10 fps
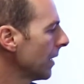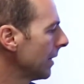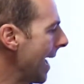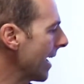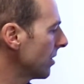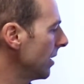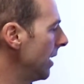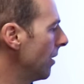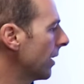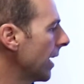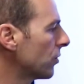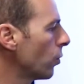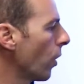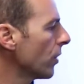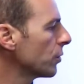Lastly here, it gets
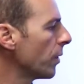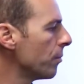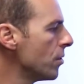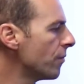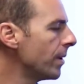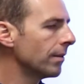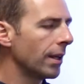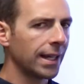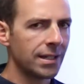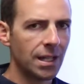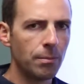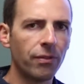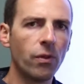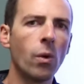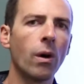worse with movement. Like I said
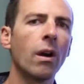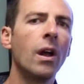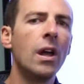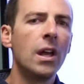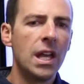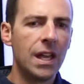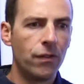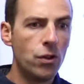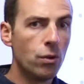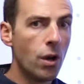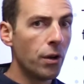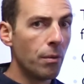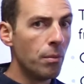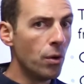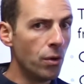before, if you go
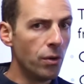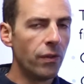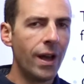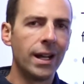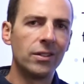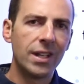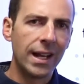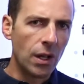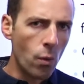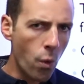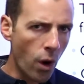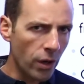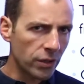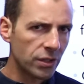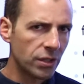to move and it's getting
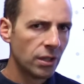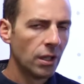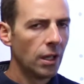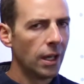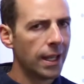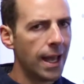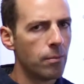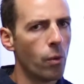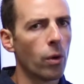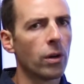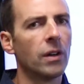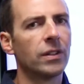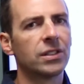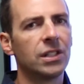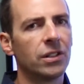worse, again, more of
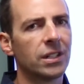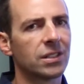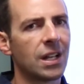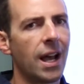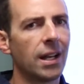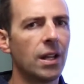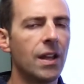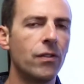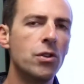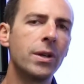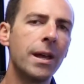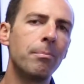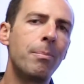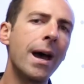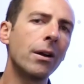a serious sign. If you
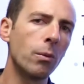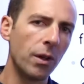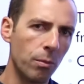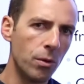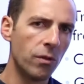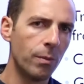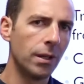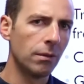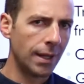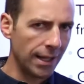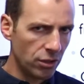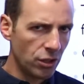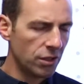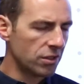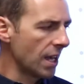get better with movement, that's a
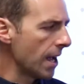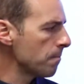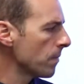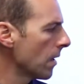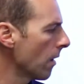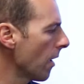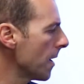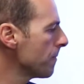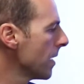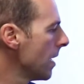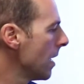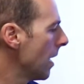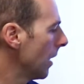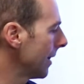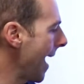good sign, all right?
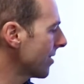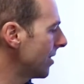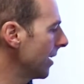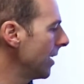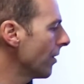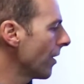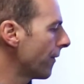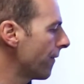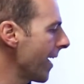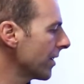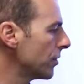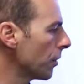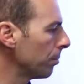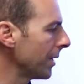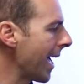Last thing here, affects
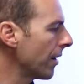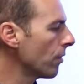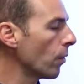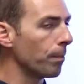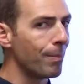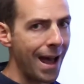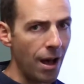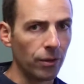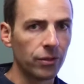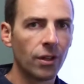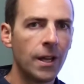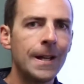your bladder or bowels.